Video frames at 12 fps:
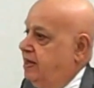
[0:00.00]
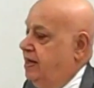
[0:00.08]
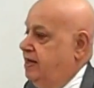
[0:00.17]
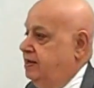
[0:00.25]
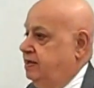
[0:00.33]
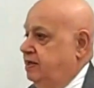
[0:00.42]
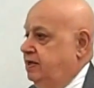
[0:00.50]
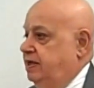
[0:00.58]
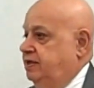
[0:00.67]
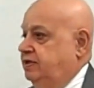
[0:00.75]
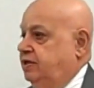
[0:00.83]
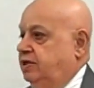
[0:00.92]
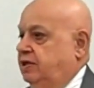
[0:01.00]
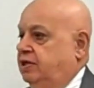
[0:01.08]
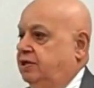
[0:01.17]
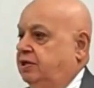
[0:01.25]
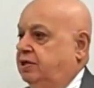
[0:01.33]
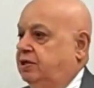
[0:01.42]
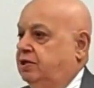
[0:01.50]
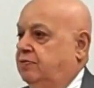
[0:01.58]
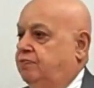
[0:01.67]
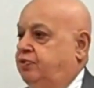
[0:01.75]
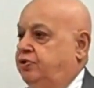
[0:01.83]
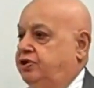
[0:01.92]
and it
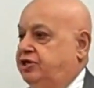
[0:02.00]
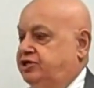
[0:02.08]
put